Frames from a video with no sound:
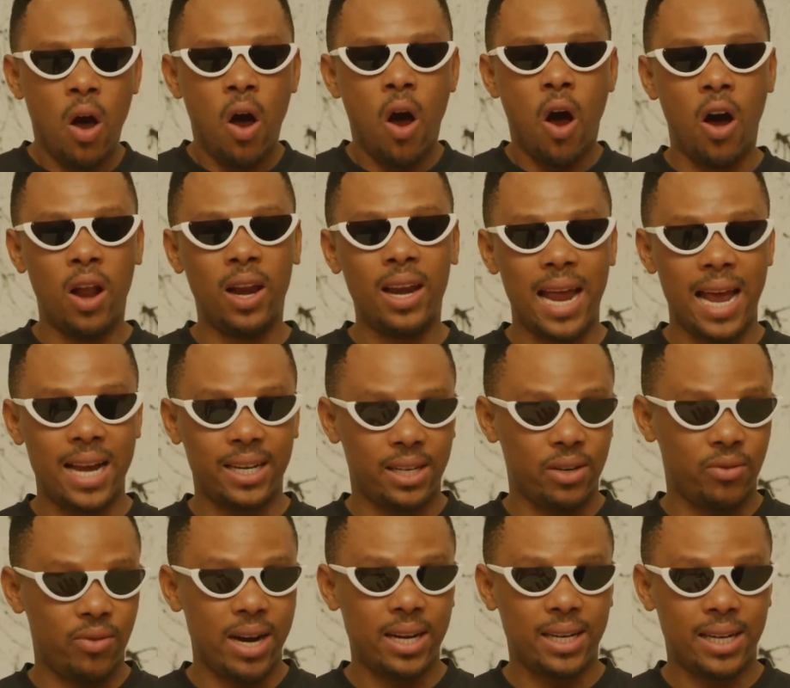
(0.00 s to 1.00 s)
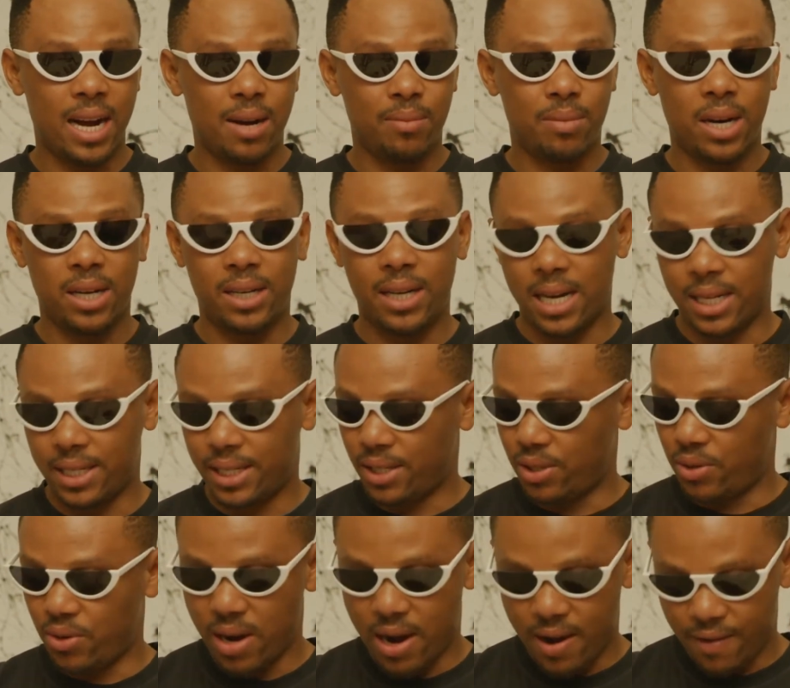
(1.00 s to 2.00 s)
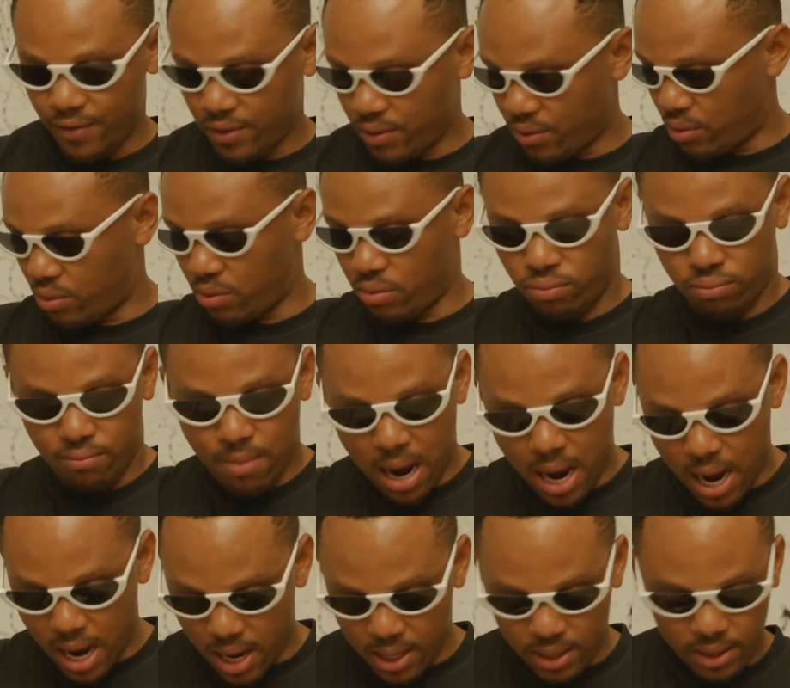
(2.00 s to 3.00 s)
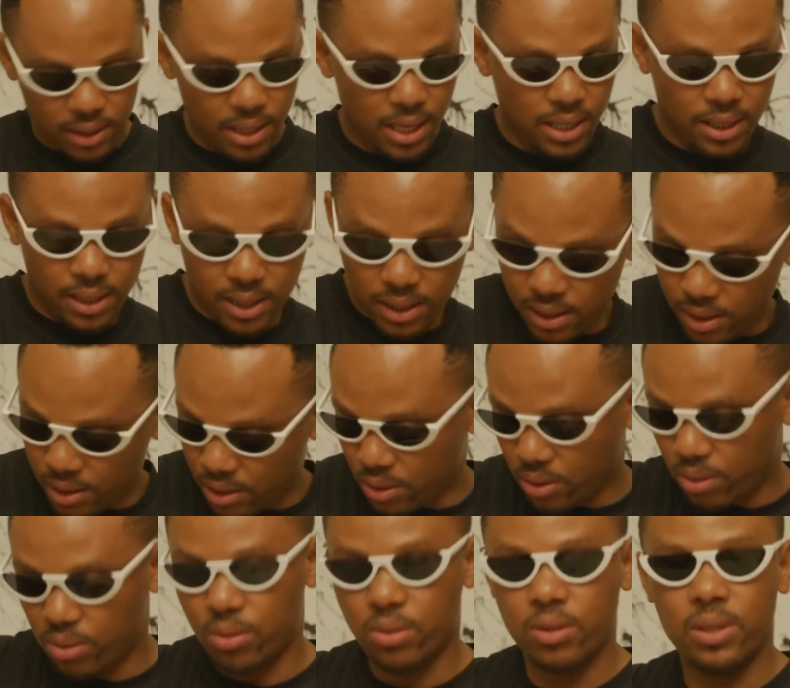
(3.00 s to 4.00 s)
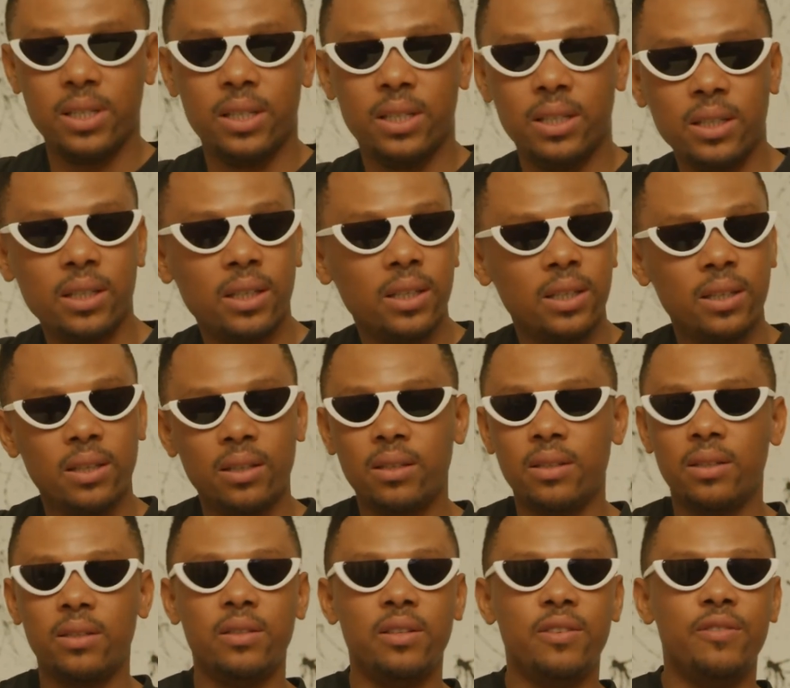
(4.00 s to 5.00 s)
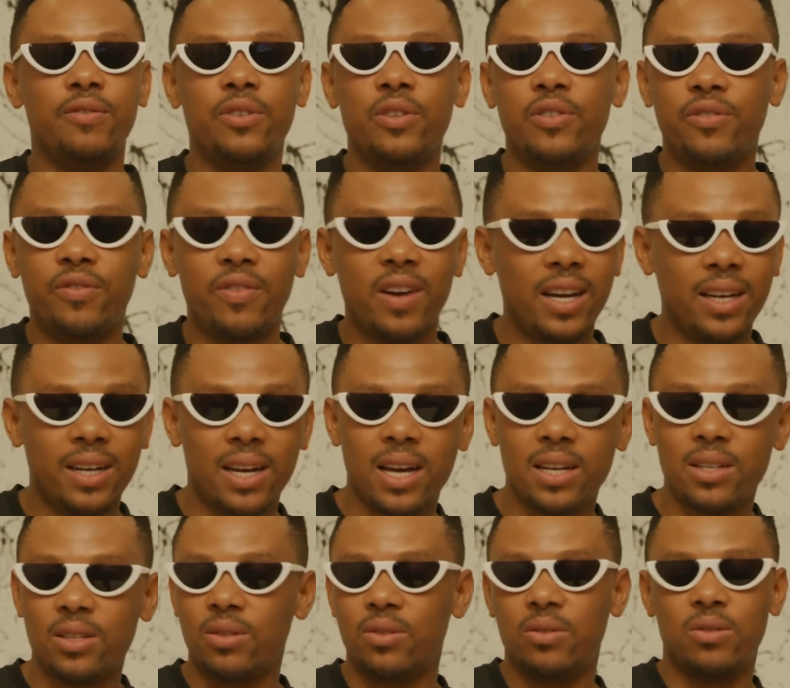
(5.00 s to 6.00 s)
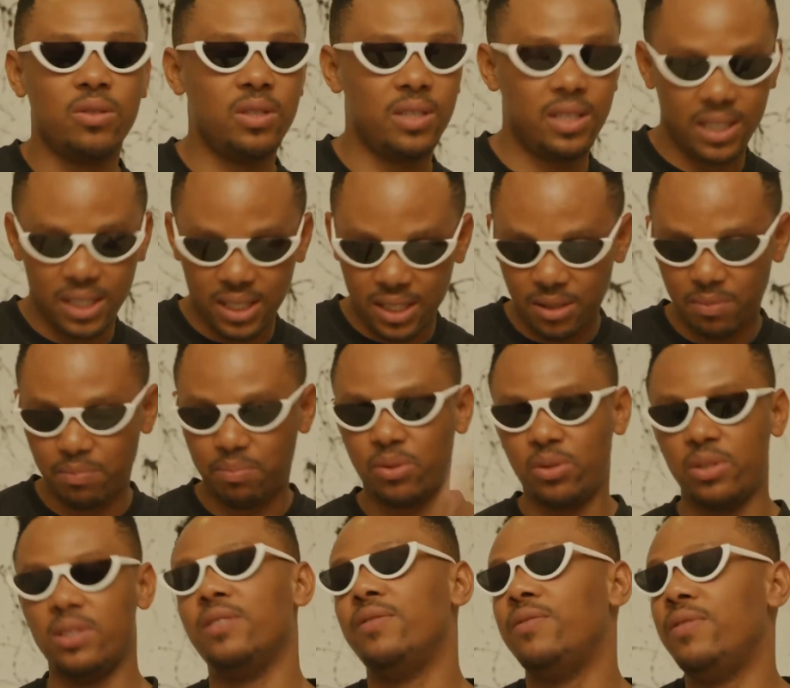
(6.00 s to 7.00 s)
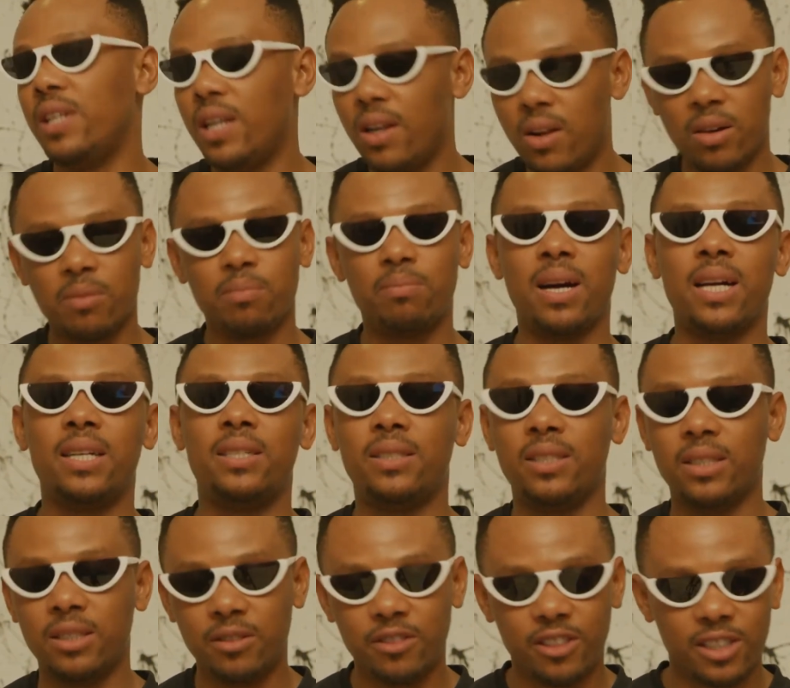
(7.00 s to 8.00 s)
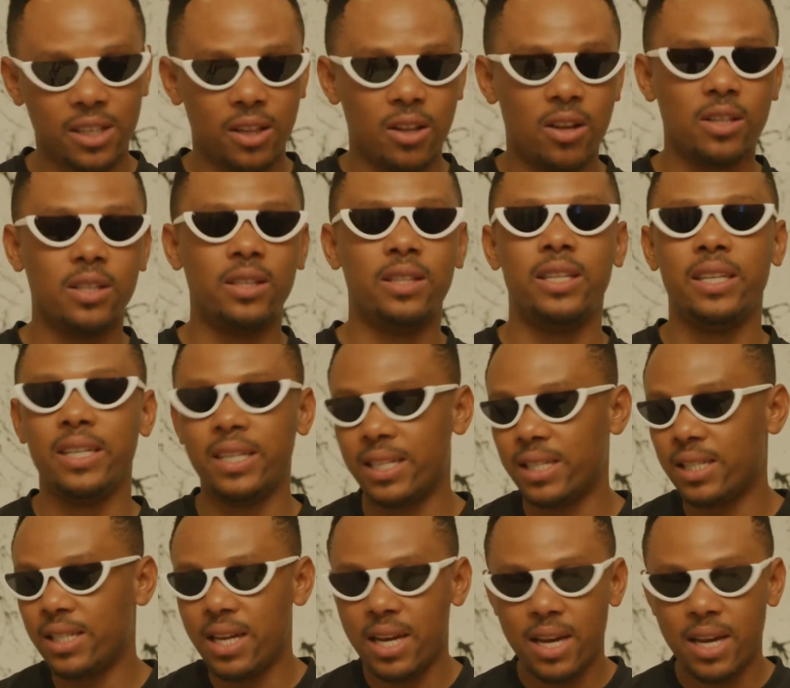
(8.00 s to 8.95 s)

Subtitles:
Unlike the red camera that you have to set it, screw the viewfinder, screw this, put the V-Lock battery, slot this,